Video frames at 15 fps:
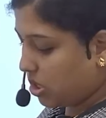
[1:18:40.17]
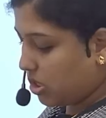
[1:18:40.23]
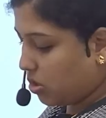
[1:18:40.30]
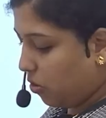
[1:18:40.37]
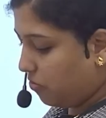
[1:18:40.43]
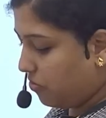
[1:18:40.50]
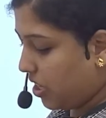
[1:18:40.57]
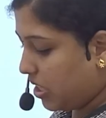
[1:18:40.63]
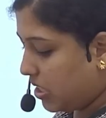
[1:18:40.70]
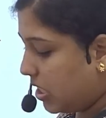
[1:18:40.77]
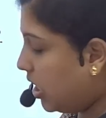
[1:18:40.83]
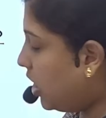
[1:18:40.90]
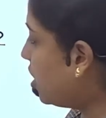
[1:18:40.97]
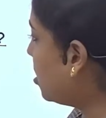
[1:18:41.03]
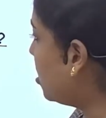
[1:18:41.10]
Obviously
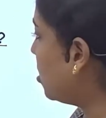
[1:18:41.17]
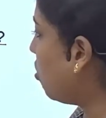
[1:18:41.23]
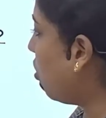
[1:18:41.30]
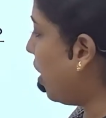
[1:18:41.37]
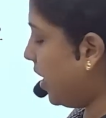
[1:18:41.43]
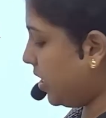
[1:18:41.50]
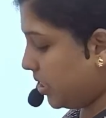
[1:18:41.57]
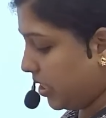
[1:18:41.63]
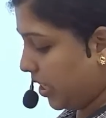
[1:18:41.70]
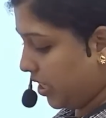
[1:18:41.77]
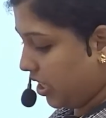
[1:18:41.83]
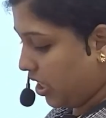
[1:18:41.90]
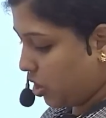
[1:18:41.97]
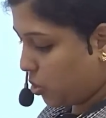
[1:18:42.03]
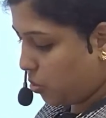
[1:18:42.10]
it is your
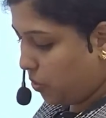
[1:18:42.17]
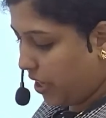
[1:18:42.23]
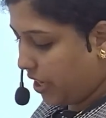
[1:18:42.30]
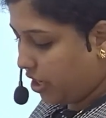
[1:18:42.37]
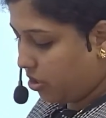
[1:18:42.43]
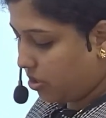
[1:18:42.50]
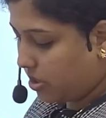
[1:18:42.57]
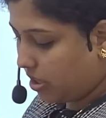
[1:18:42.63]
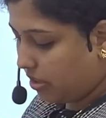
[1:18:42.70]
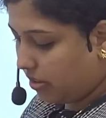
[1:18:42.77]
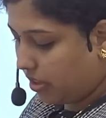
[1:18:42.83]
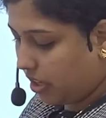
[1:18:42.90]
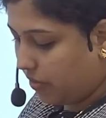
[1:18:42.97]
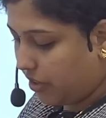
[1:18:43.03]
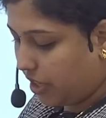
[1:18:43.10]
SIDH. Very good,
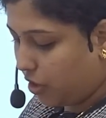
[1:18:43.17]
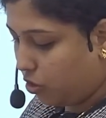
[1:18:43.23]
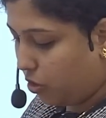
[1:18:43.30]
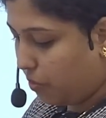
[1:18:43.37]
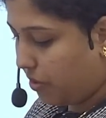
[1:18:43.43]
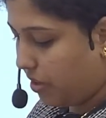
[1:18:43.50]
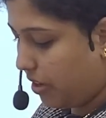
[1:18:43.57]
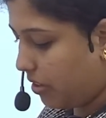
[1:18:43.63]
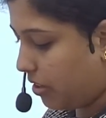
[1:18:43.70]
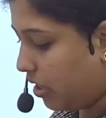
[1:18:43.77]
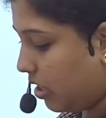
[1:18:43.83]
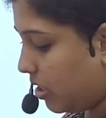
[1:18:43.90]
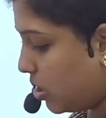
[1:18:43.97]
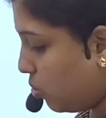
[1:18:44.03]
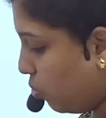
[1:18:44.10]
Saranya, very good, Priyanka,
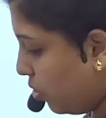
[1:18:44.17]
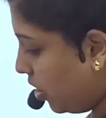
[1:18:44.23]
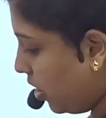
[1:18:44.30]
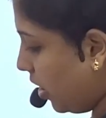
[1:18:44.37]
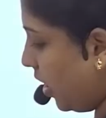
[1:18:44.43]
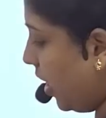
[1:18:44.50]
Sonia and